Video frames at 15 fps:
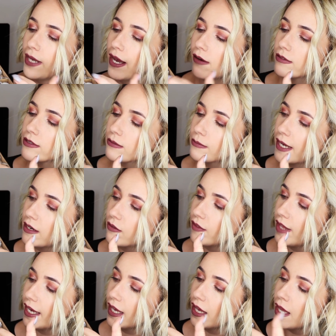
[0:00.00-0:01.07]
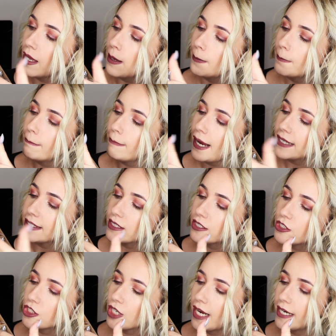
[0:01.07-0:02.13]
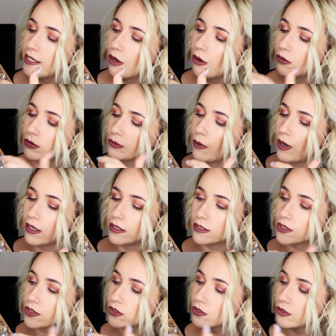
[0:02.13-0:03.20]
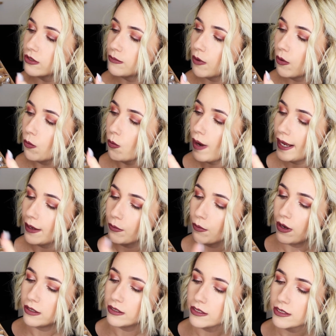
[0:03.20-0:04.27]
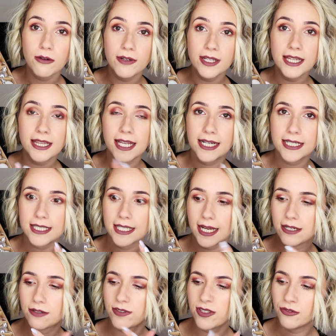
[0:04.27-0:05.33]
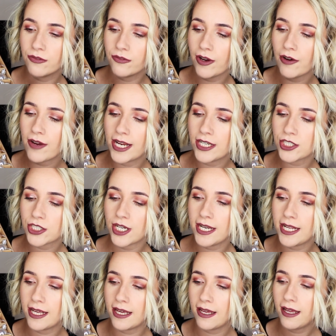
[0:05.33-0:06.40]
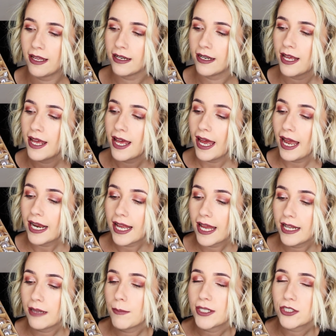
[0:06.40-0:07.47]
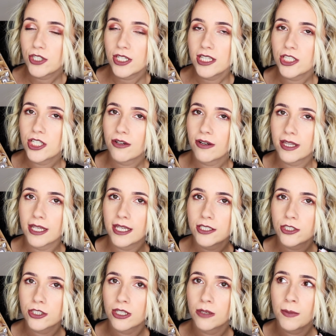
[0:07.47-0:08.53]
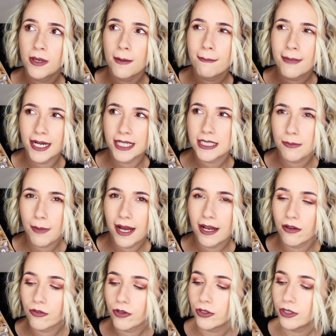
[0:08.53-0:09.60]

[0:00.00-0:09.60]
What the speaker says: we have some kind of like matte and shiny gold ones, some white ones. I really liked the kind of different variation in here. And again, my tree this year, I think, is just going to be a mixed bag of